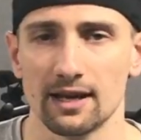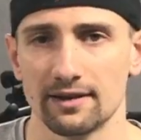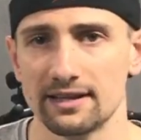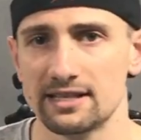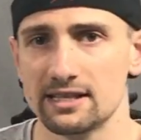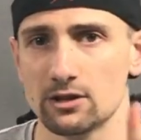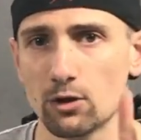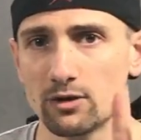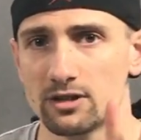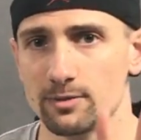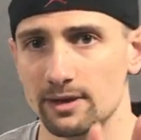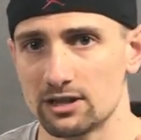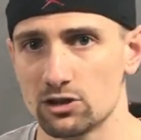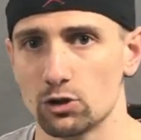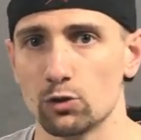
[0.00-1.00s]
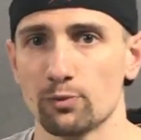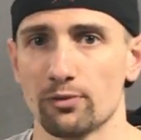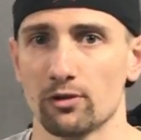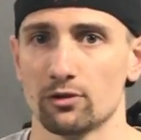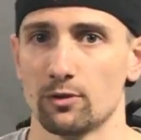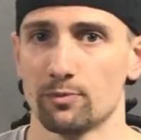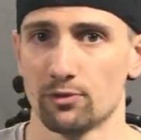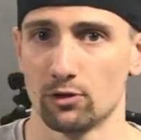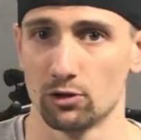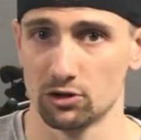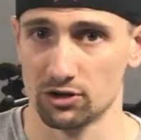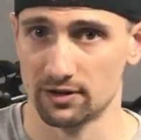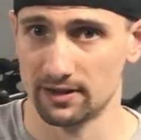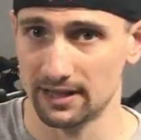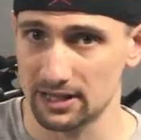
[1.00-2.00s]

and this is going to be a two pronged approach.